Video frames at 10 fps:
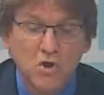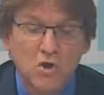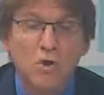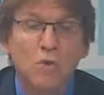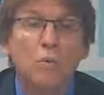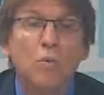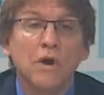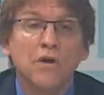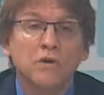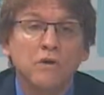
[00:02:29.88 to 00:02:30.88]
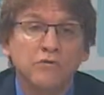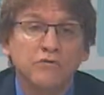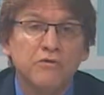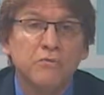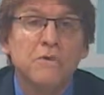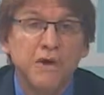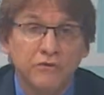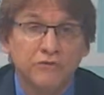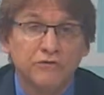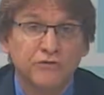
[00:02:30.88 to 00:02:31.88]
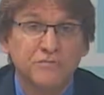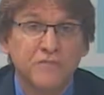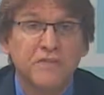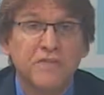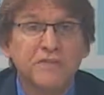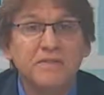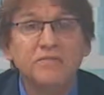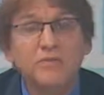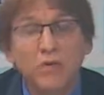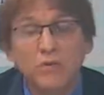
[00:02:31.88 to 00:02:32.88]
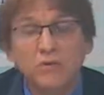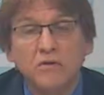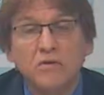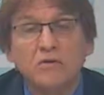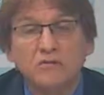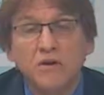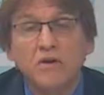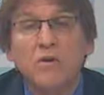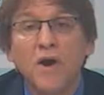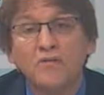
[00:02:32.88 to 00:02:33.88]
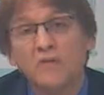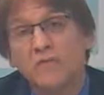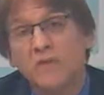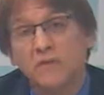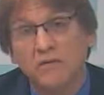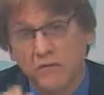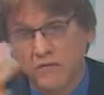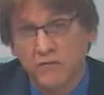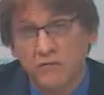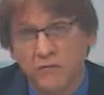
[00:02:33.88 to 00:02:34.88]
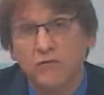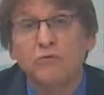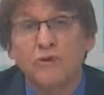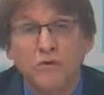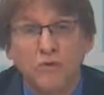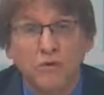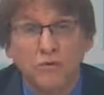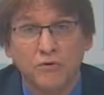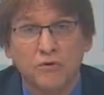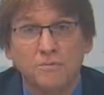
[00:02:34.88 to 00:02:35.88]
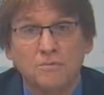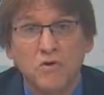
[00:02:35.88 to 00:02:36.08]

What is the mix? So in delivering, you have to first understand the learner.